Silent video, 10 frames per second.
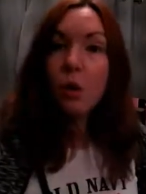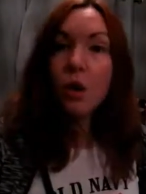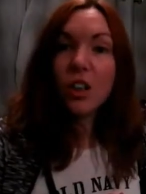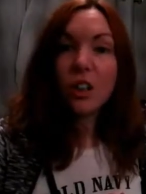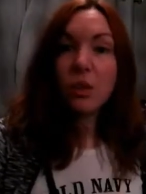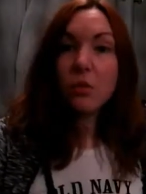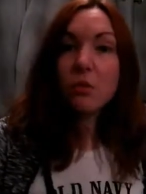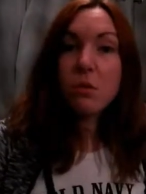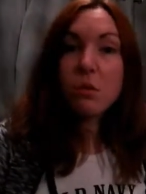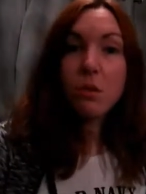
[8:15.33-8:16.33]
what I
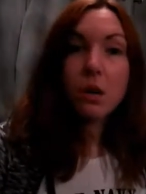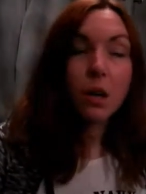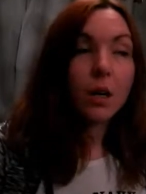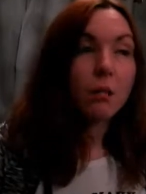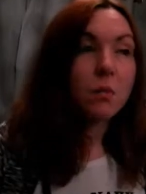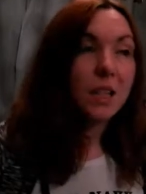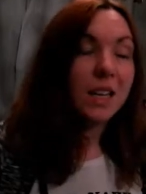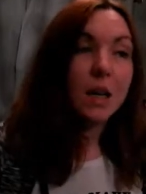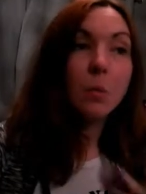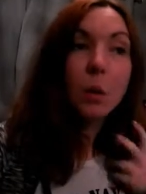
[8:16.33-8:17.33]
use to
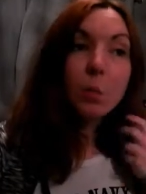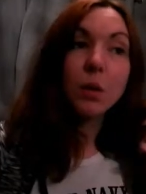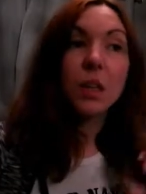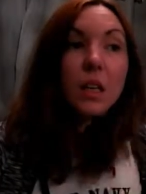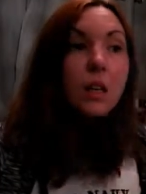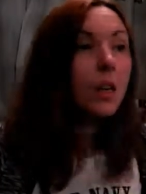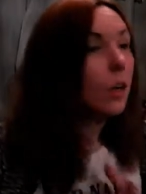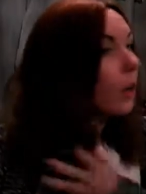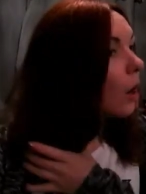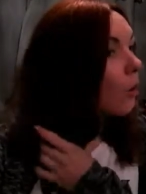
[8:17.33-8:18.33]
keep up the
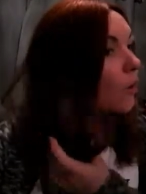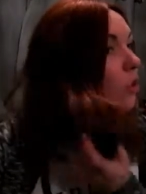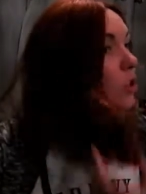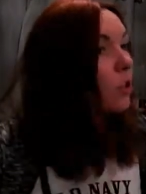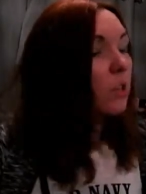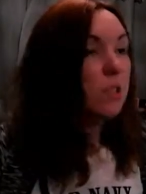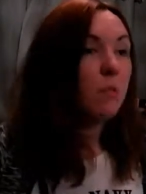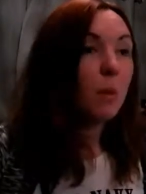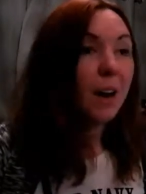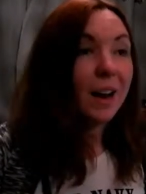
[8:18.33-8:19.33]
orangeness
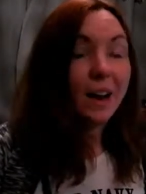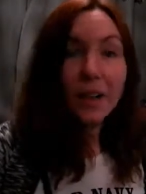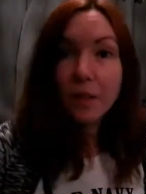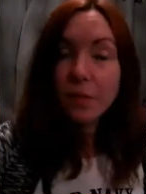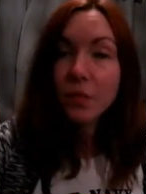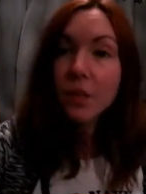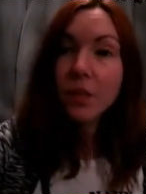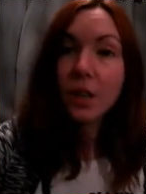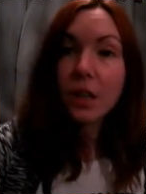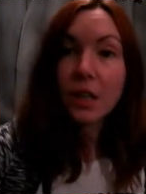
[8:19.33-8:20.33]
of my
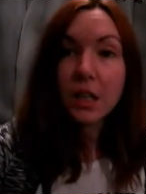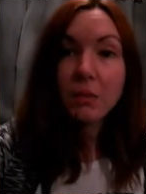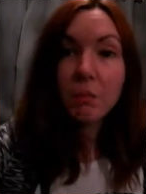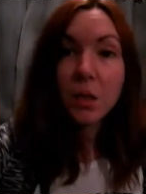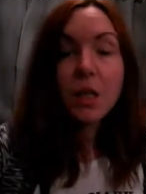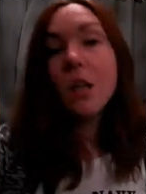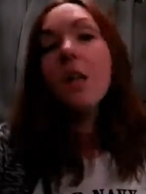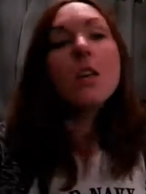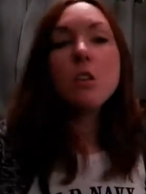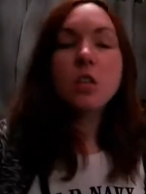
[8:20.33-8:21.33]
hair.
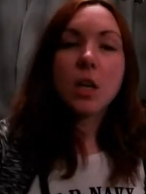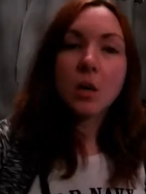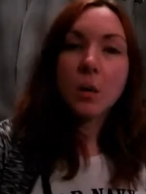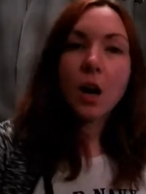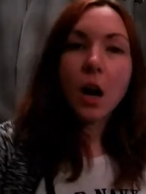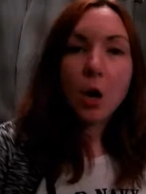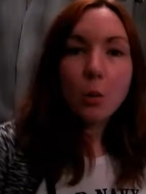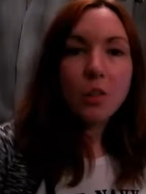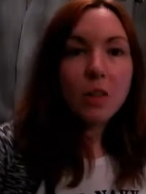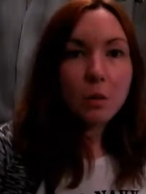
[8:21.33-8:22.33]
So I
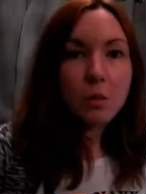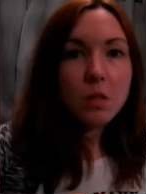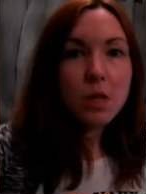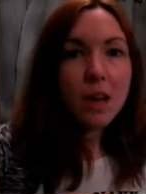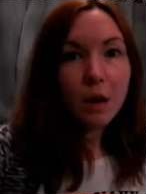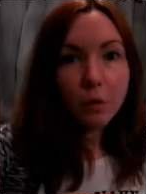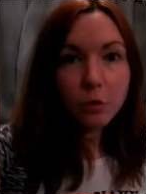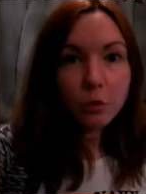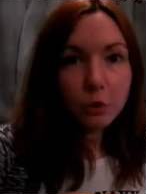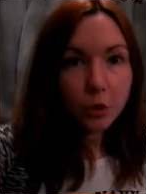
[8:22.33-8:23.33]
hope that was
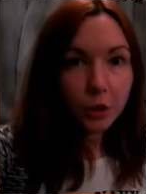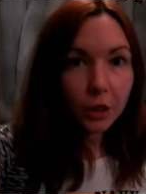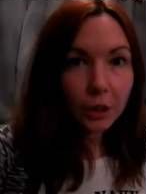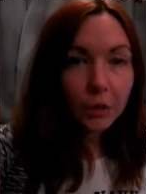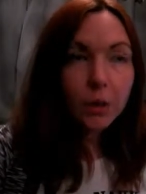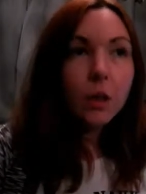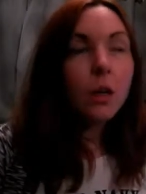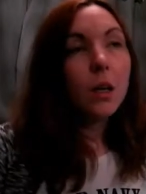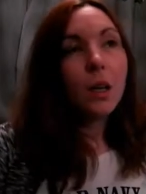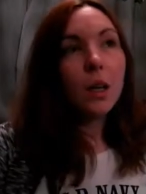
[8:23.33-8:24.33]
helpful for you.
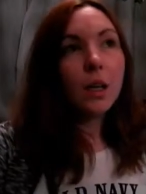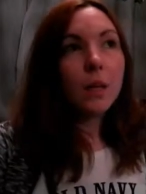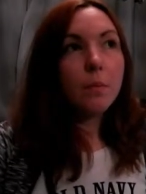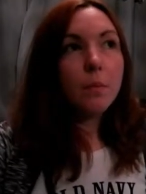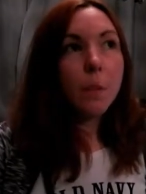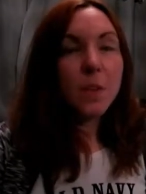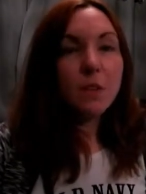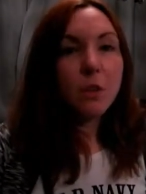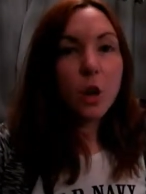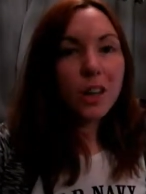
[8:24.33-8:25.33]

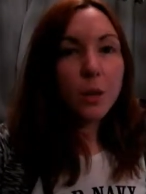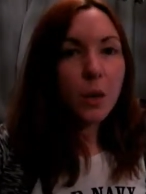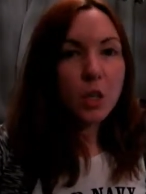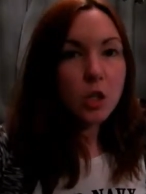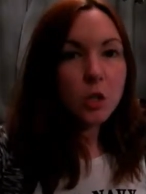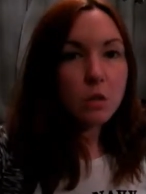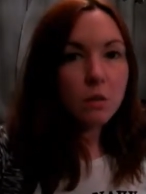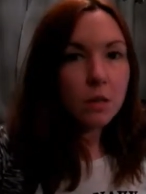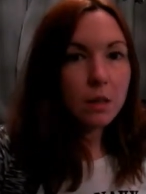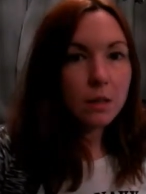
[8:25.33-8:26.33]
If you've got any questions
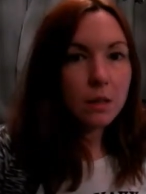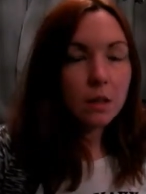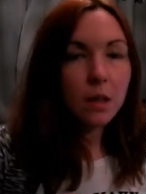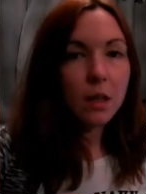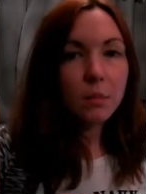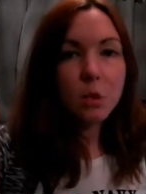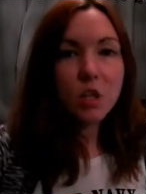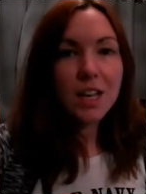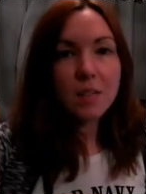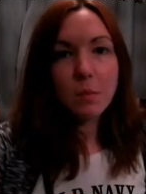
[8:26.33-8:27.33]
or anything,
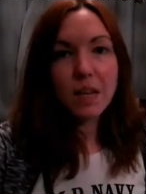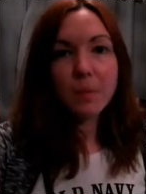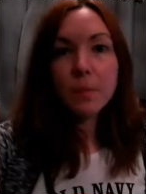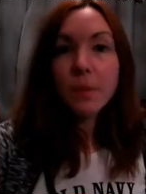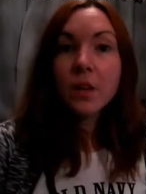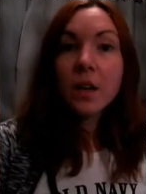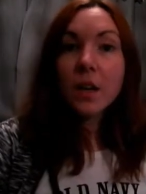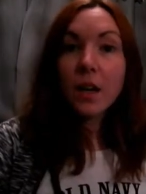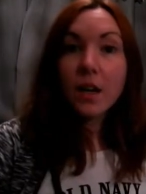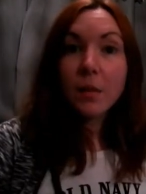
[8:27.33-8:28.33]
just ask me.
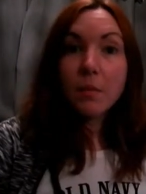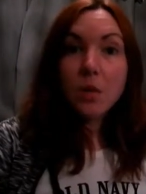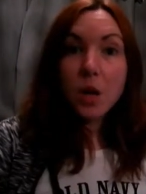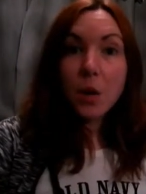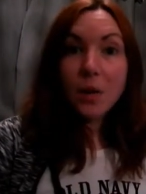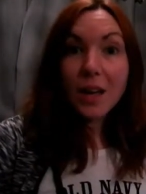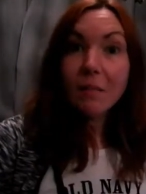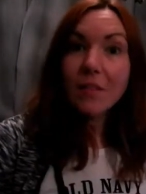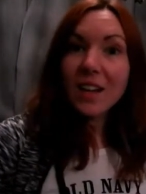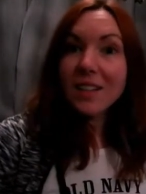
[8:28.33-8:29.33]
So yeah,
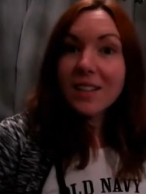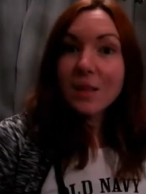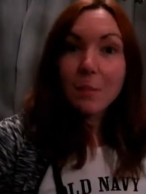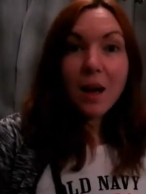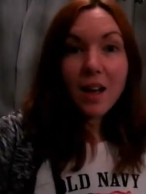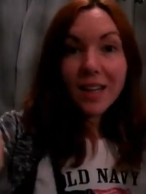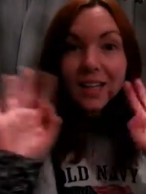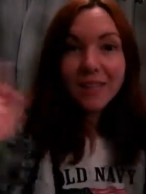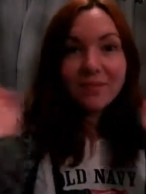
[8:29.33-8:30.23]
thanks, bye.